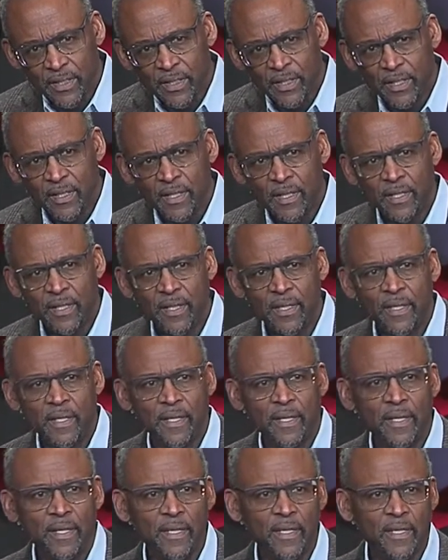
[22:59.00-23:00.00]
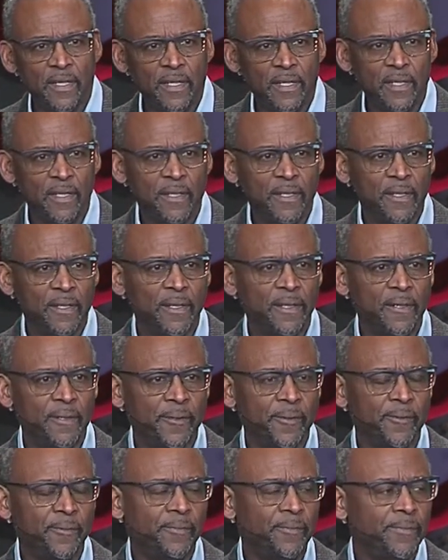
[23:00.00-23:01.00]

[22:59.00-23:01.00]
Nothing is said.